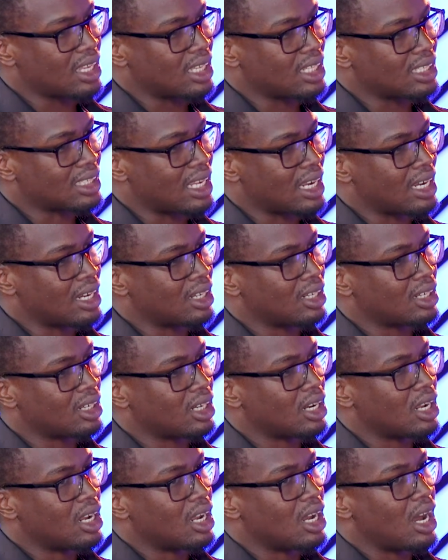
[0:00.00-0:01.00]
it's an
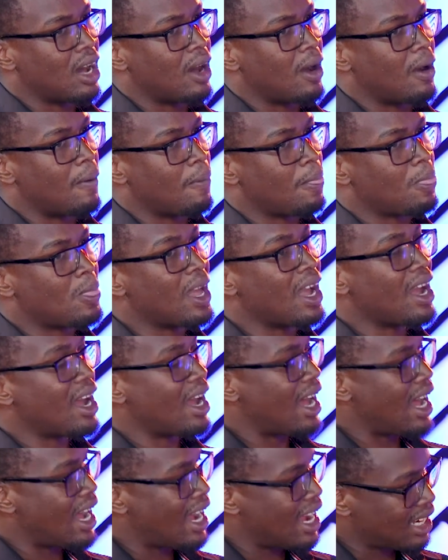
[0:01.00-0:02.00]
there
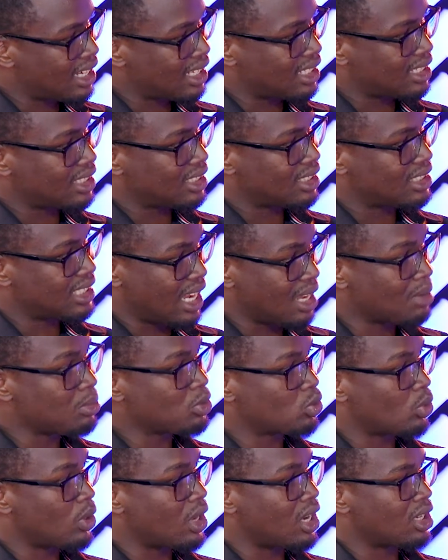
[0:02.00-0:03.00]
are times
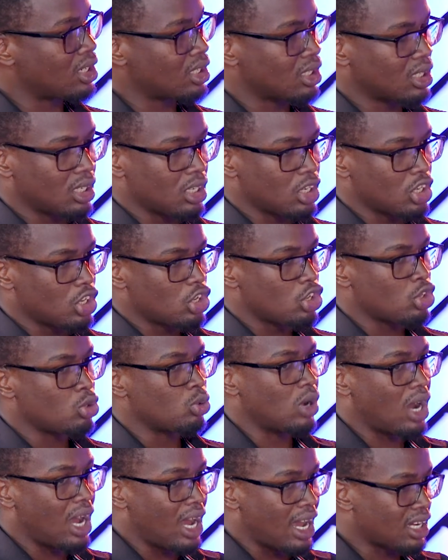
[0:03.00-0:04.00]
when you
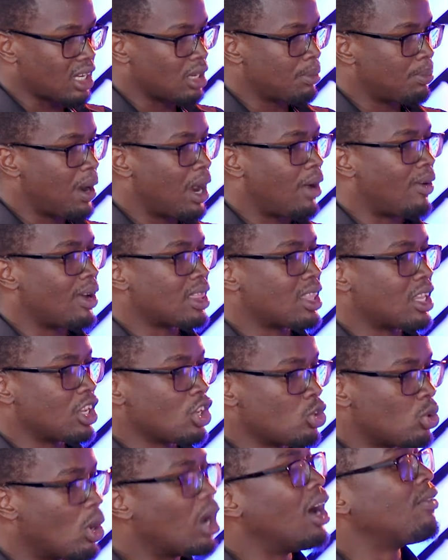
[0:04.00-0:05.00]
are in power that
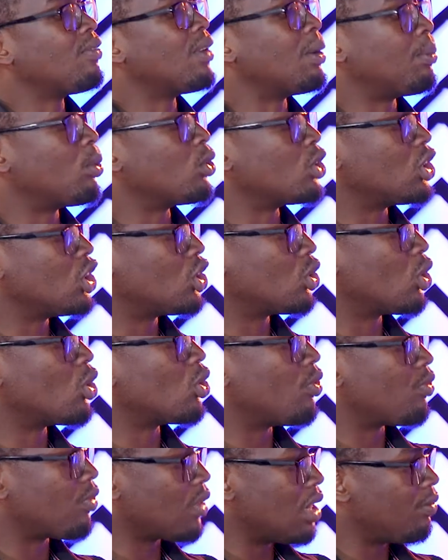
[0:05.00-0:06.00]
you have a position of
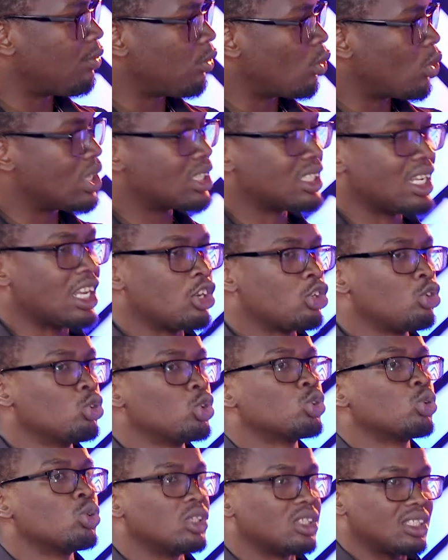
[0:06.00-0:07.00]
influence and you
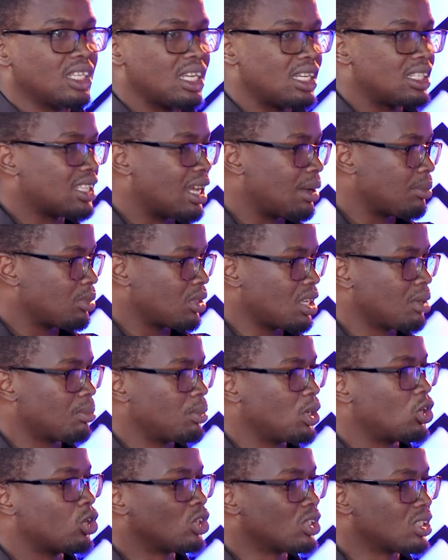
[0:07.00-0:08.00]
should say something,
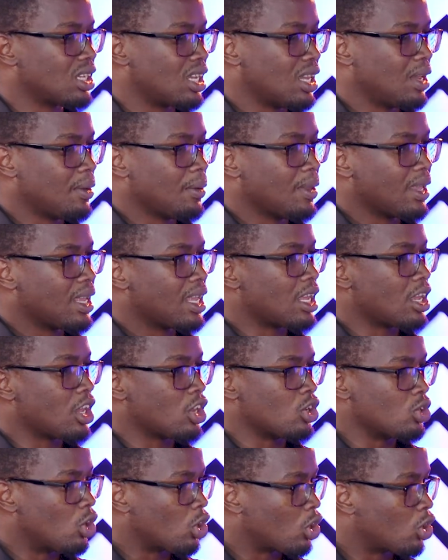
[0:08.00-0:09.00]
because, you
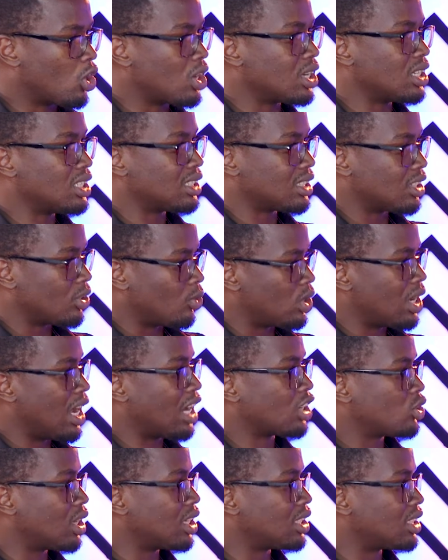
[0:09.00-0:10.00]
know, God would
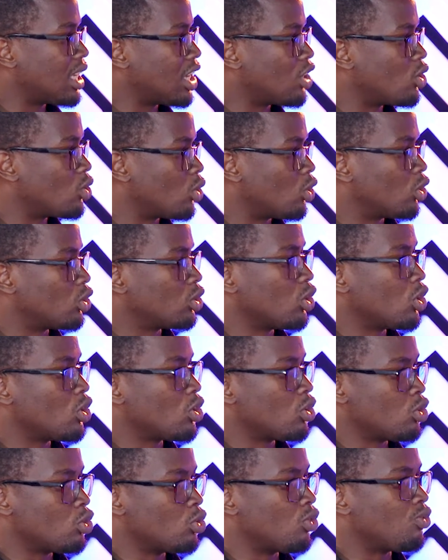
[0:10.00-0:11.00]
actually say, you know,
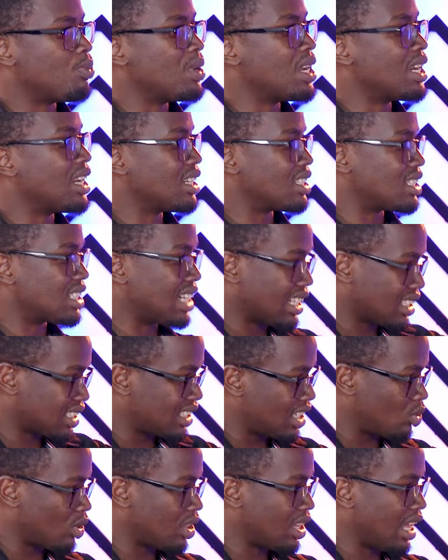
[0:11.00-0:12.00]
you've been
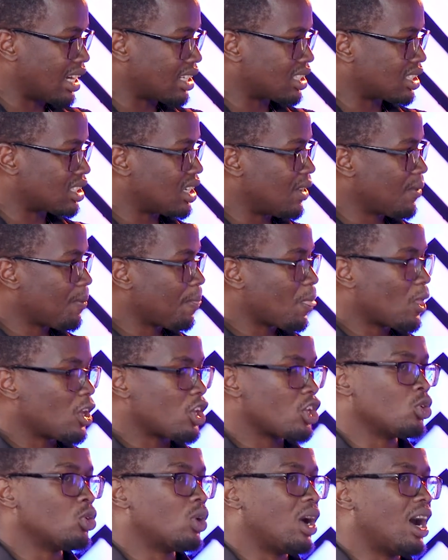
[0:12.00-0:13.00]
entrusted with that.
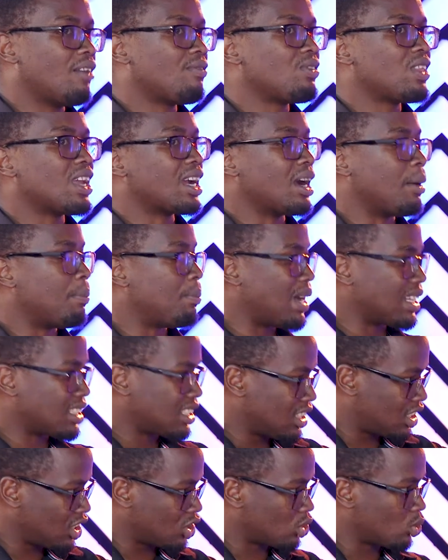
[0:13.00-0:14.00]
You have the
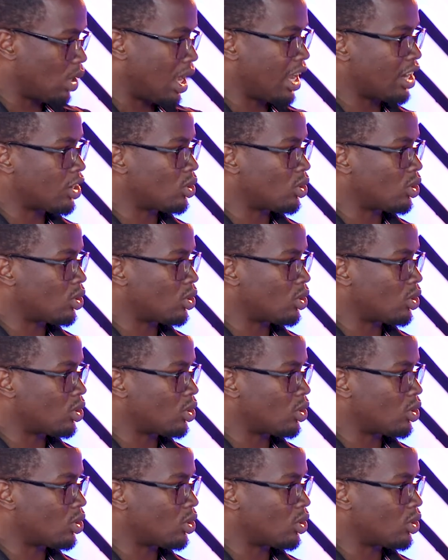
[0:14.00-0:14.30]
capacity to handle